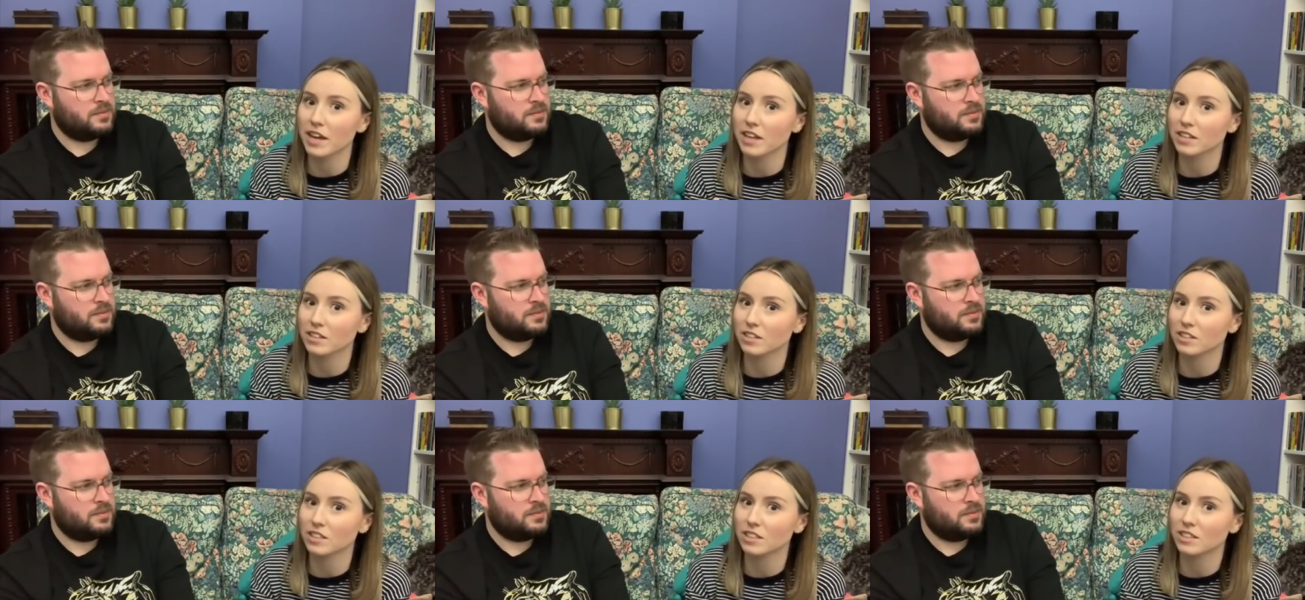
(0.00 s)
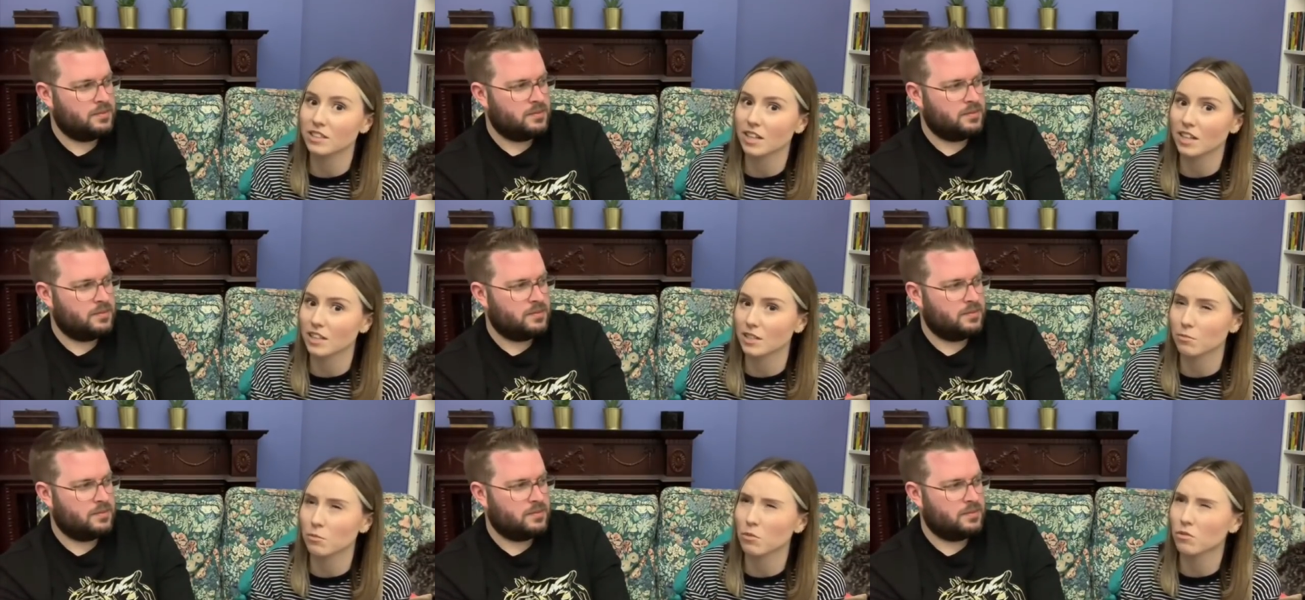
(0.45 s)

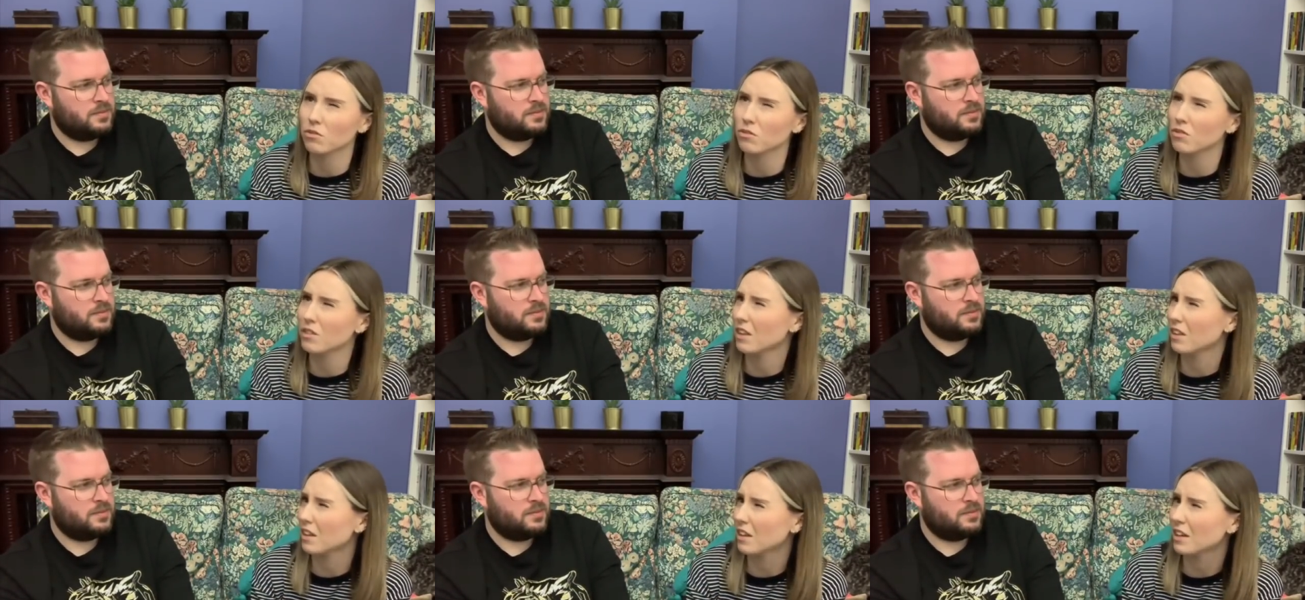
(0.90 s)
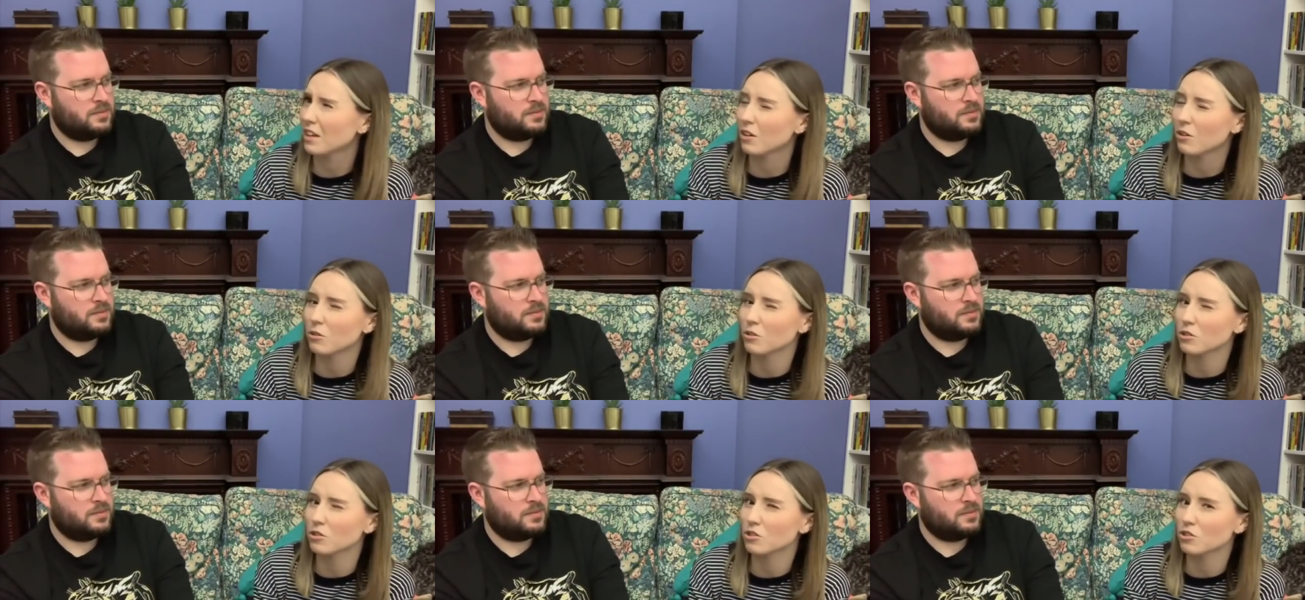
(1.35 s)
Speaker 1: 6-month, I think,
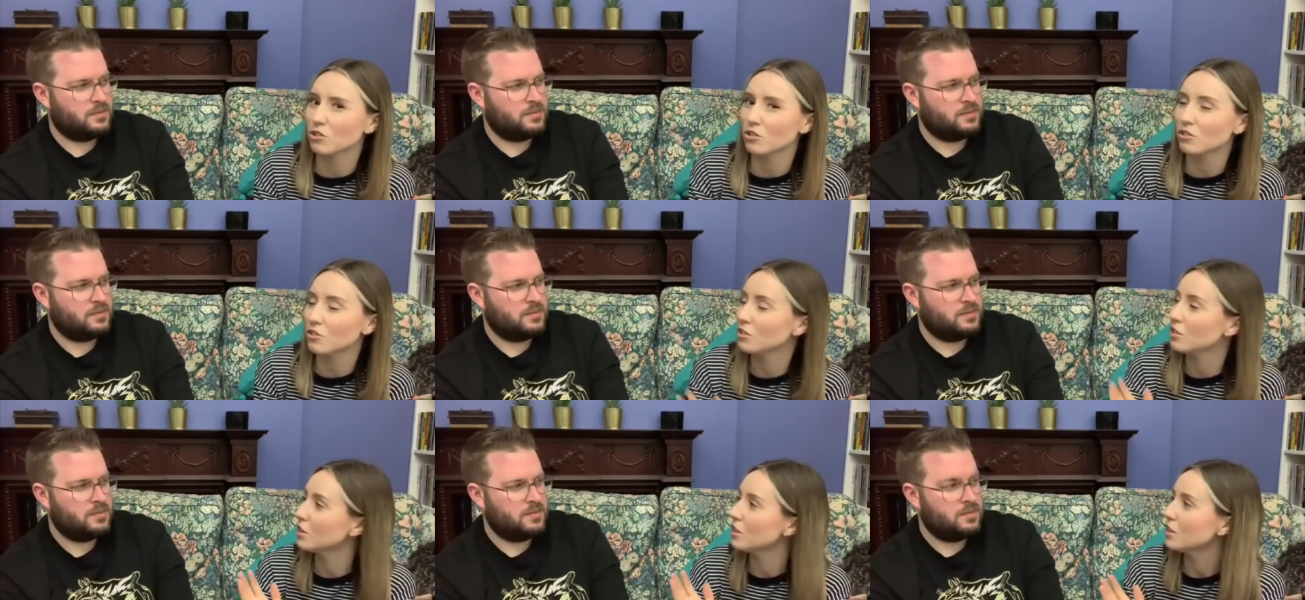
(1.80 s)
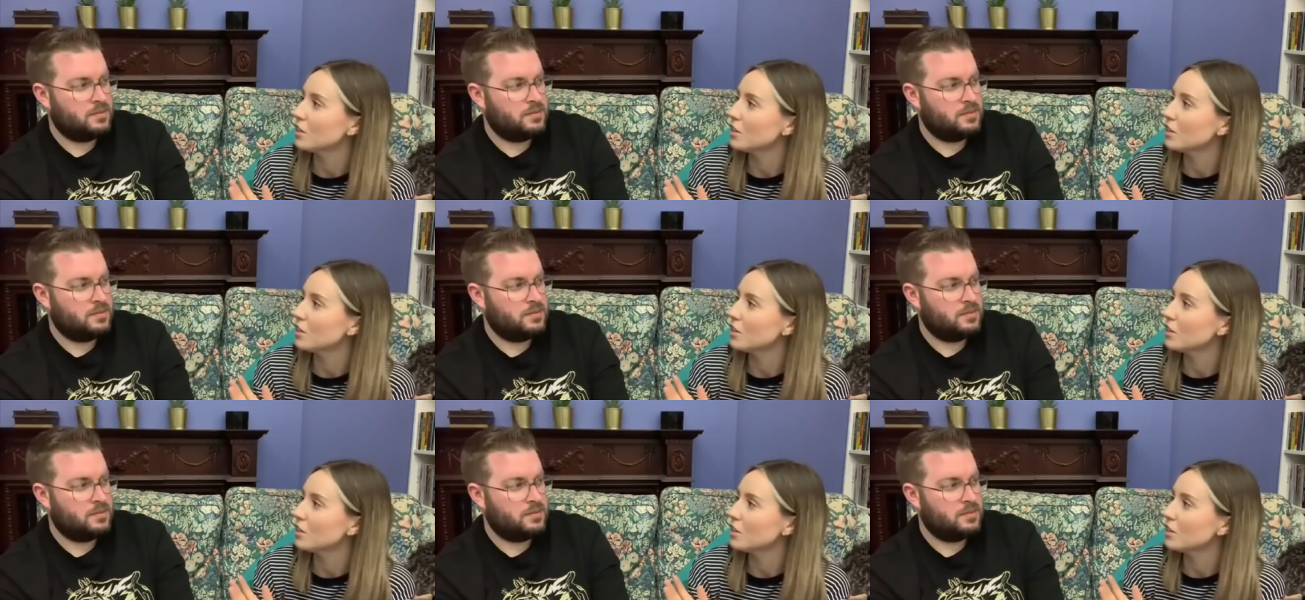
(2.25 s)
old son.